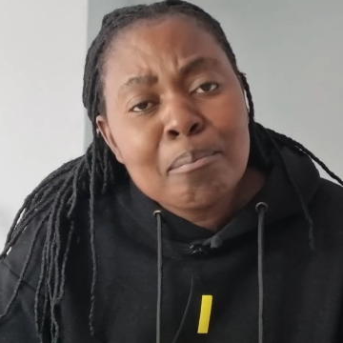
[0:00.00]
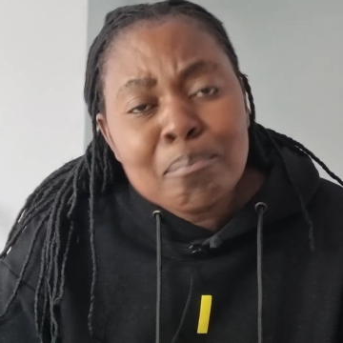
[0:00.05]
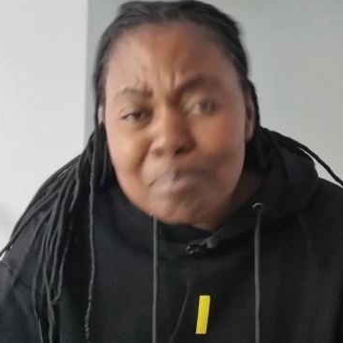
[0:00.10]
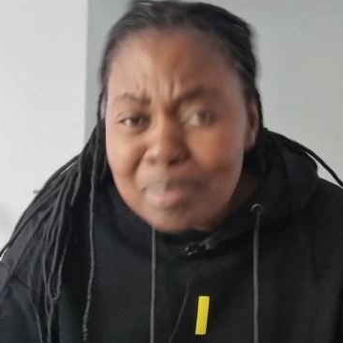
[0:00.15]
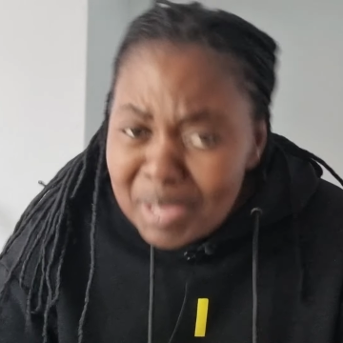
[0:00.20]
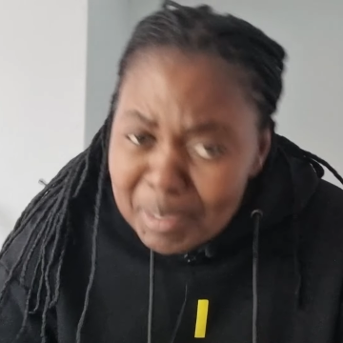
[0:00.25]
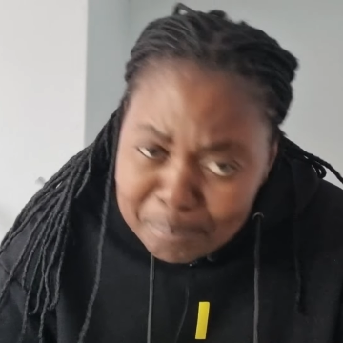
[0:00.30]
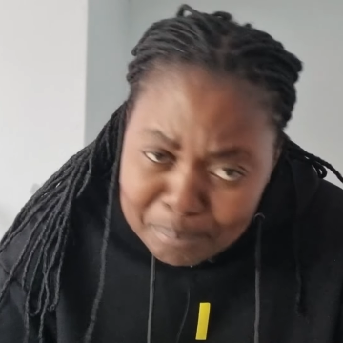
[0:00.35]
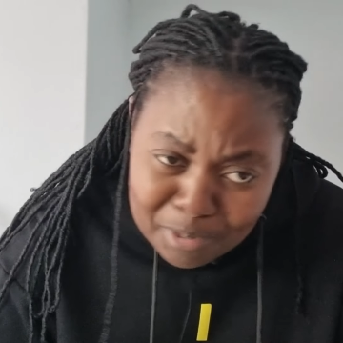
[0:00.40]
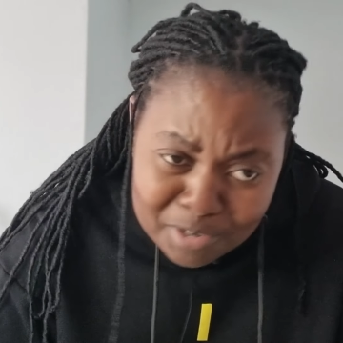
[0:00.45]

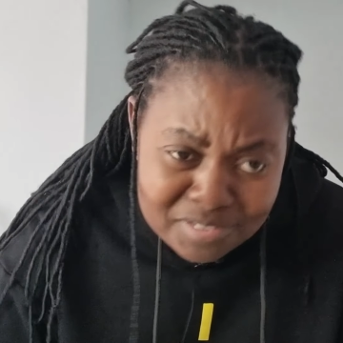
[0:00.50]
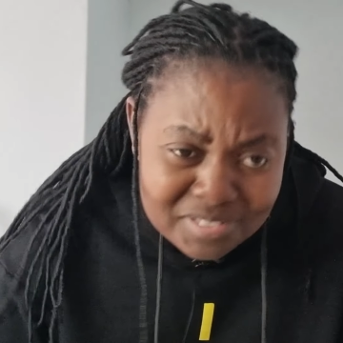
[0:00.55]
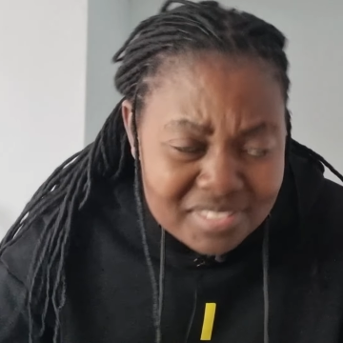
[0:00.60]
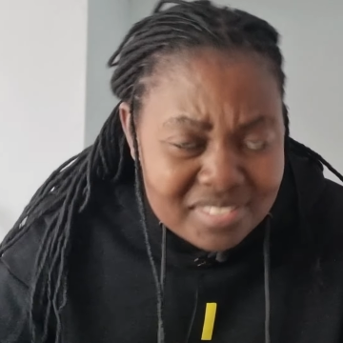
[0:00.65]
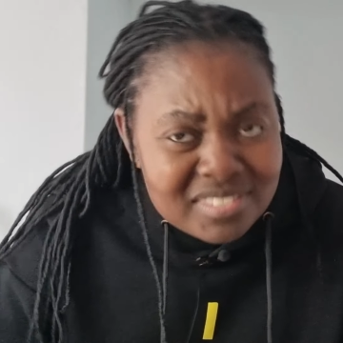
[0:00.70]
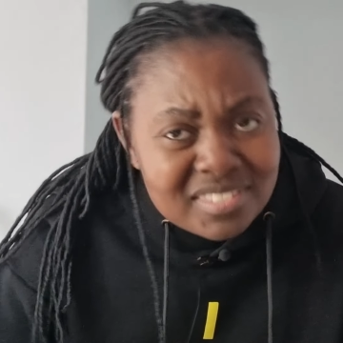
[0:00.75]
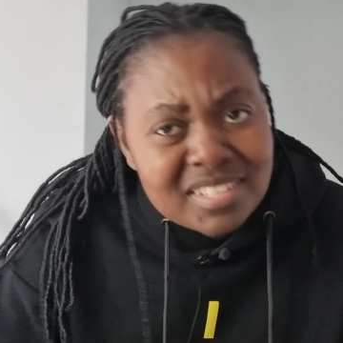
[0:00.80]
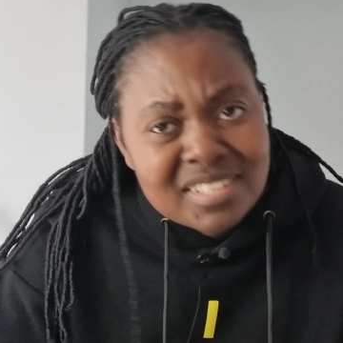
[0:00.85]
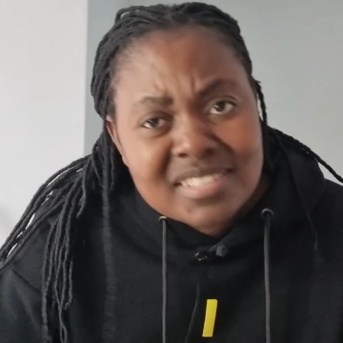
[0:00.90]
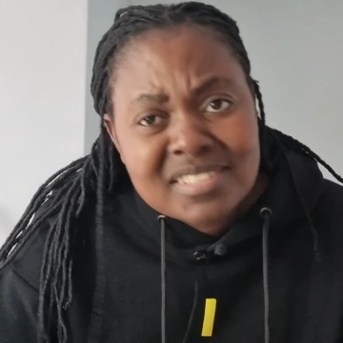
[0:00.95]
Being
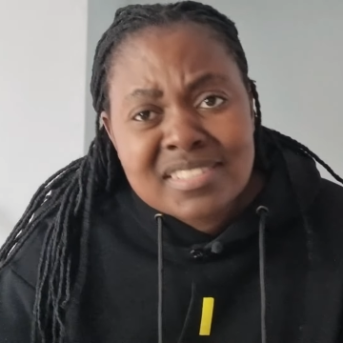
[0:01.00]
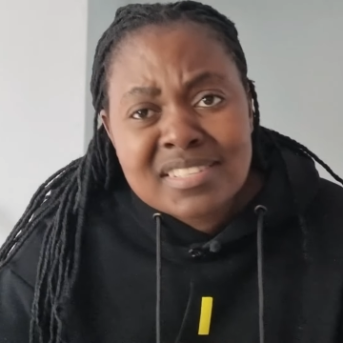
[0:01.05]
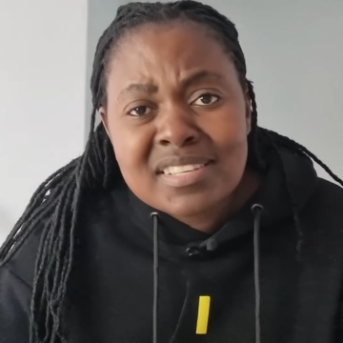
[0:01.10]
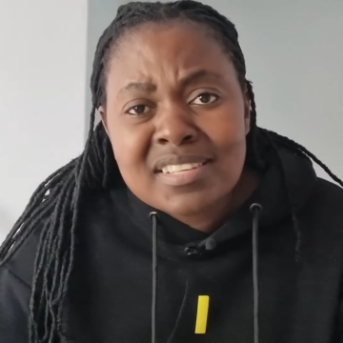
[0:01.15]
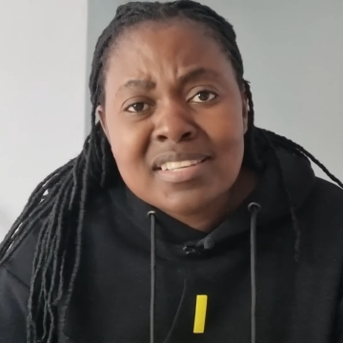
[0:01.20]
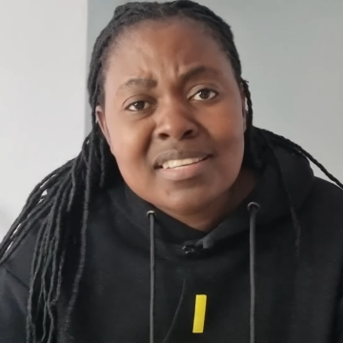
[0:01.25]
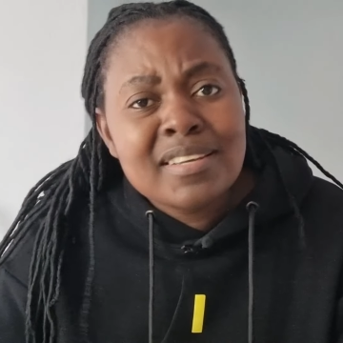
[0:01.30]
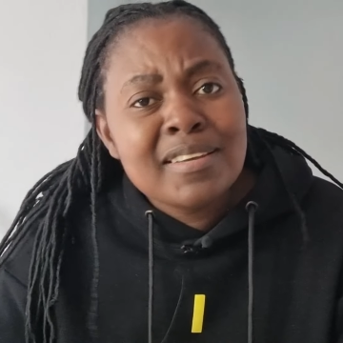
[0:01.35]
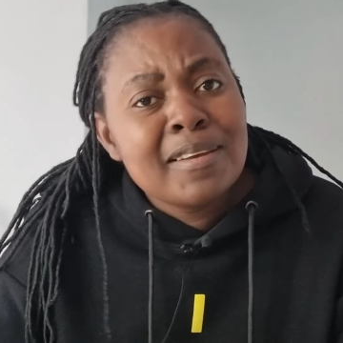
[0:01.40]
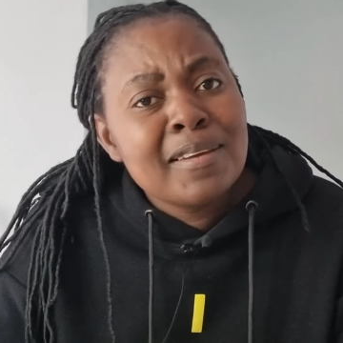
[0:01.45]
persistent,
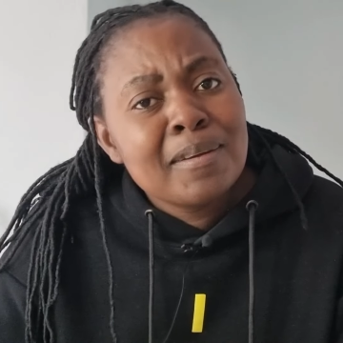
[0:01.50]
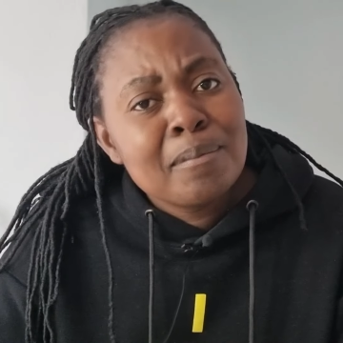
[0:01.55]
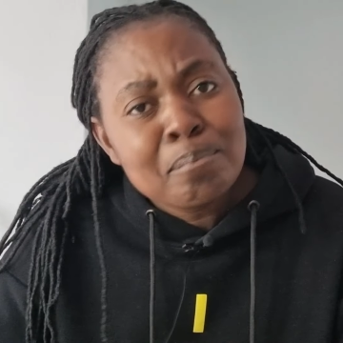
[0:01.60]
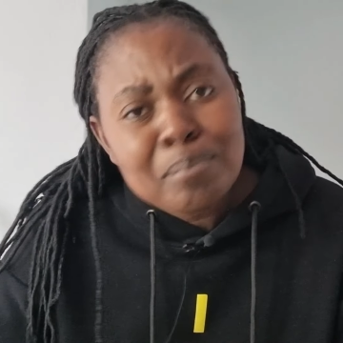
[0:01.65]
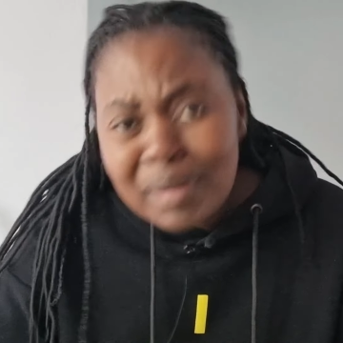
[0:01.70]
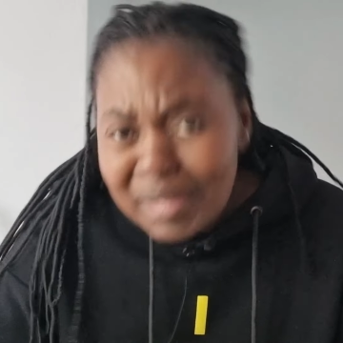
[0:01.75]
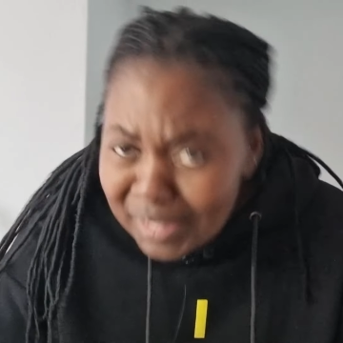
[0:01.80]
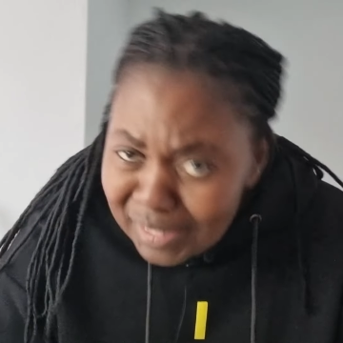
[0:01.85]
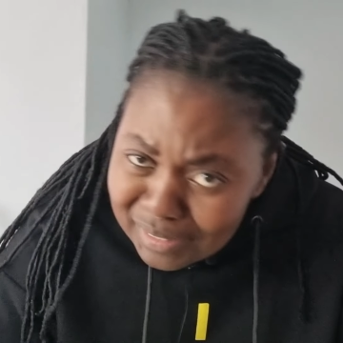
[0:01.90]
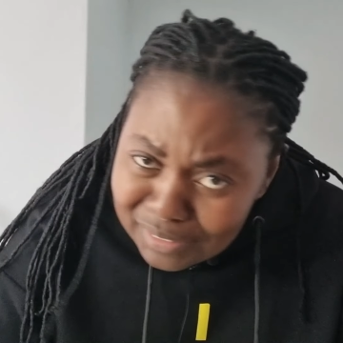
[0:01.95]

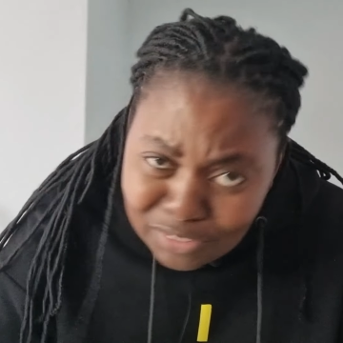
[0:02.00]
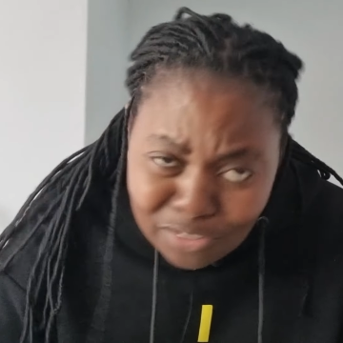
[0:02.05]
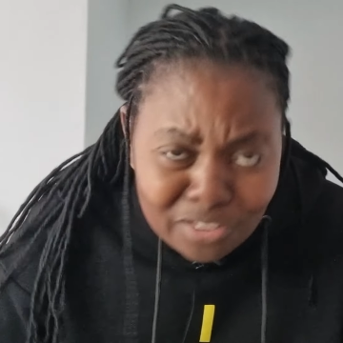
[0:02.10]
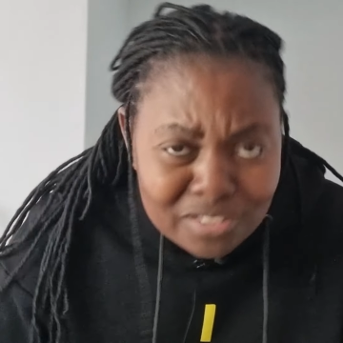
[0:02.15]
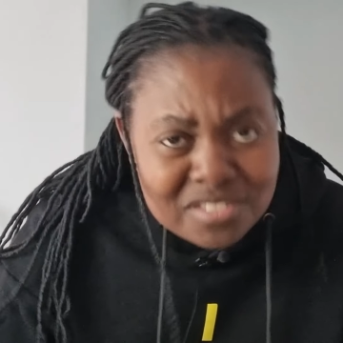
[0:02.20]
being